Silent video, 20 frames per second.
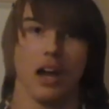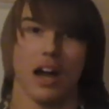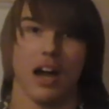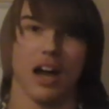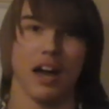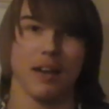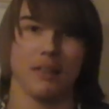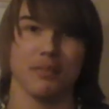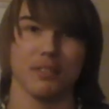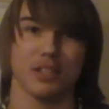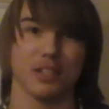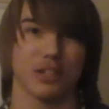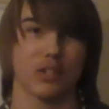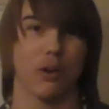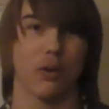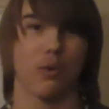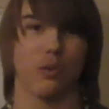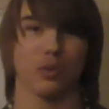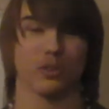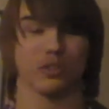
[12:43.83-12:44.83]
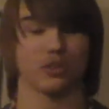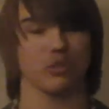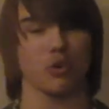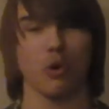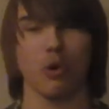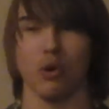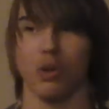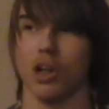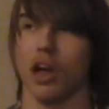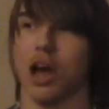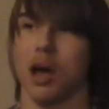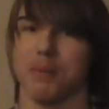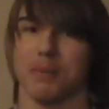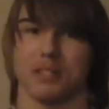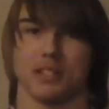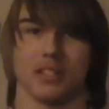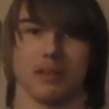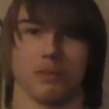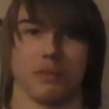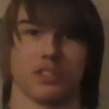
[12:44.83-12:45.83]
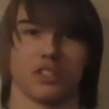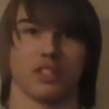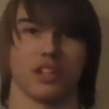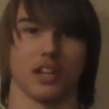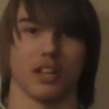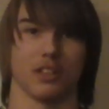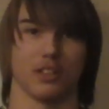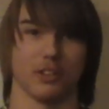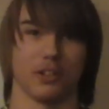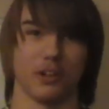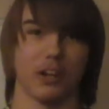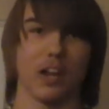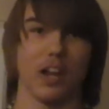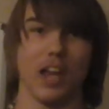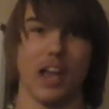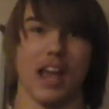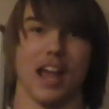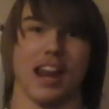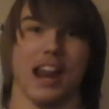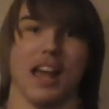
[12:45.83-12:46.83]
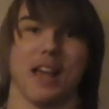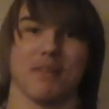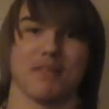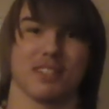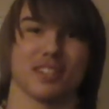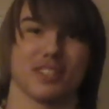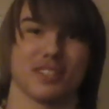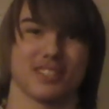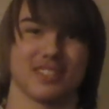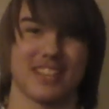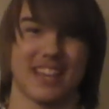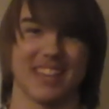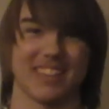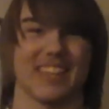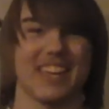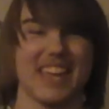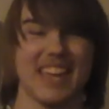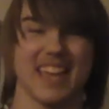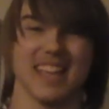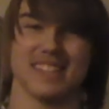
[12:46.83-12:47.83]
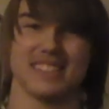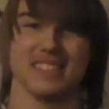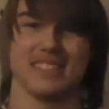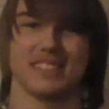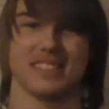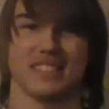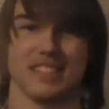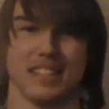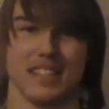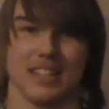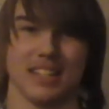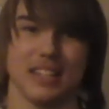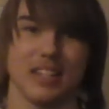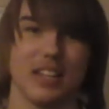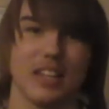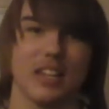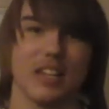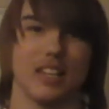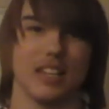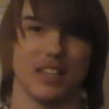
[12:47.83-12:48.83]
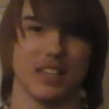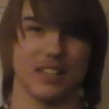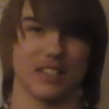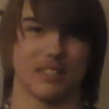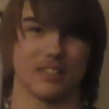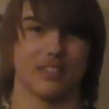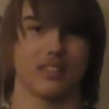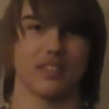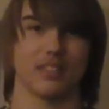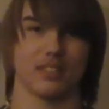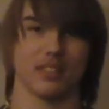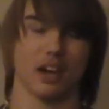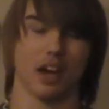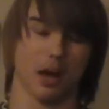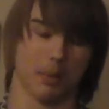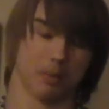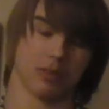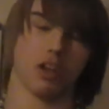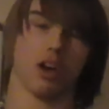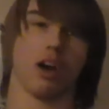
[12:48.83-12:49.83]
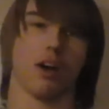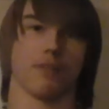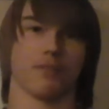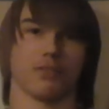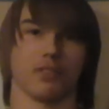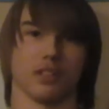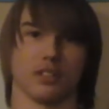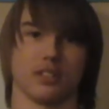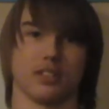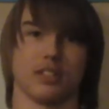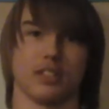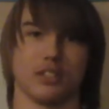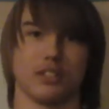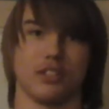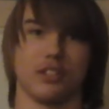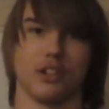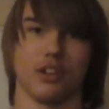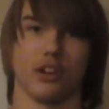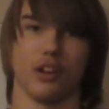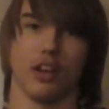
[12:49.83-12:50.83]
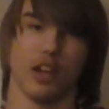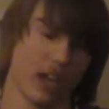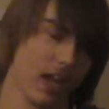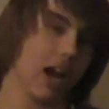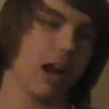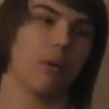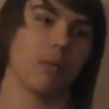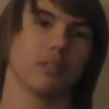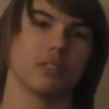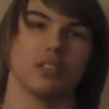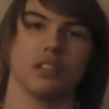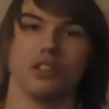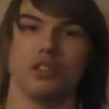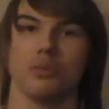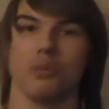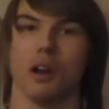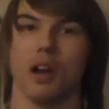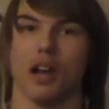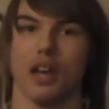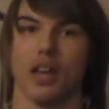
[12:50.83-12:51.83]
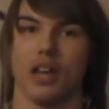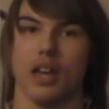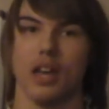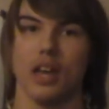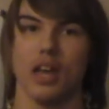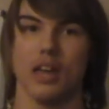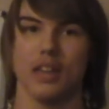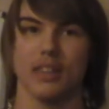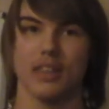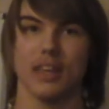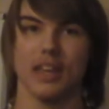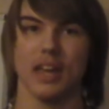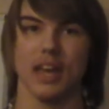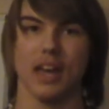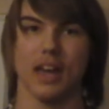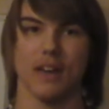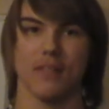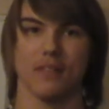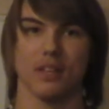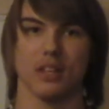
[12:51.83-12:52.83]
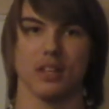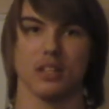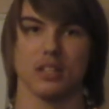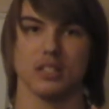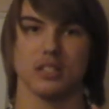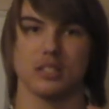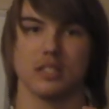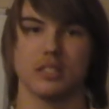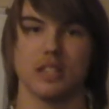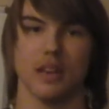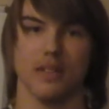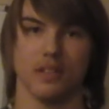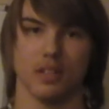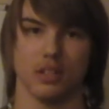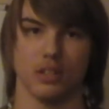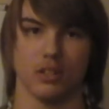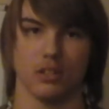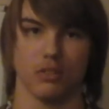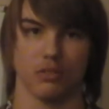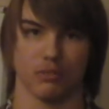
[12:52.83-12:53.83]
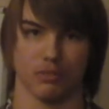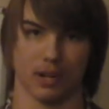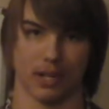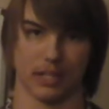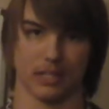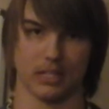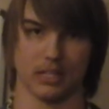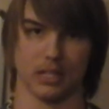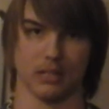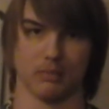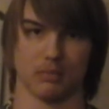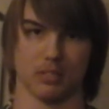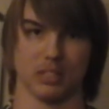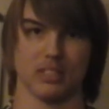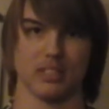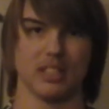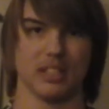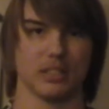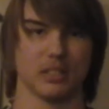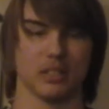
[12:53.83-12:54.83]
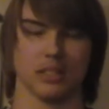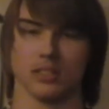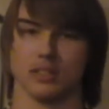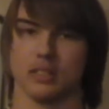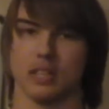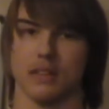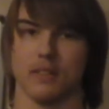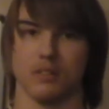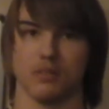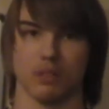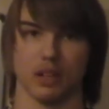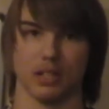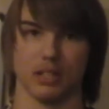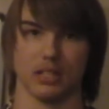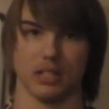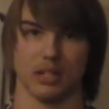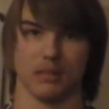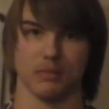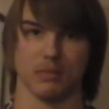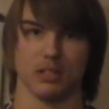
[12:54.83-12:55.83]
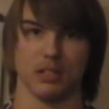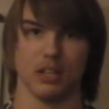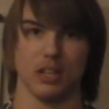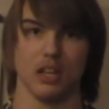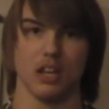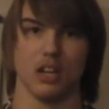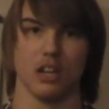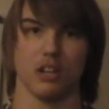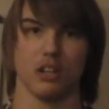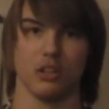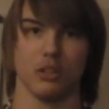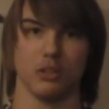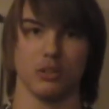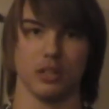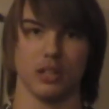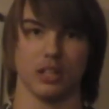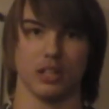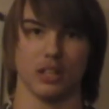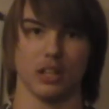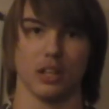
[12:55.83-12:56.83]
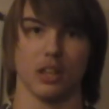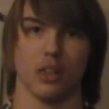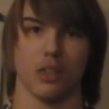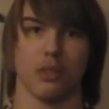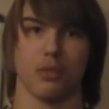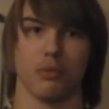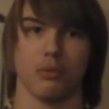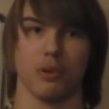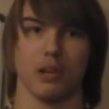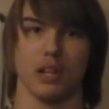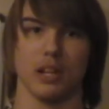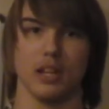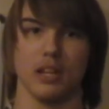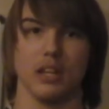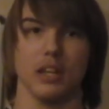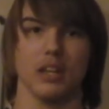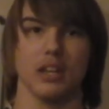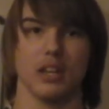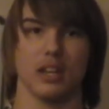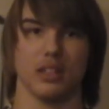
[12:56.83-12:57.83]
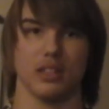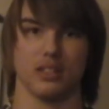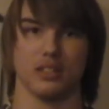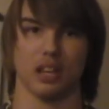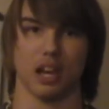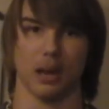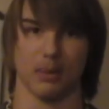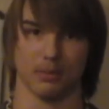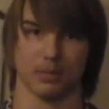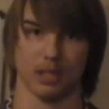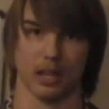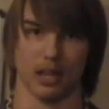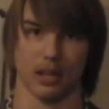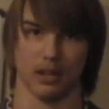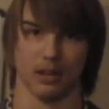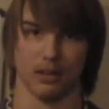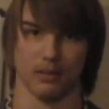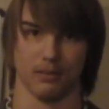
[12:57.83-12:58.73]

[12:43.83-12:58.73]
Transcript: I'm going to go total opposite with Chandler. And I'm going to say the SEC is the top conference this year. And I will tell you why. They have 7 ranked teams. 6, 7 ranked teams. Including 3 in the top 10.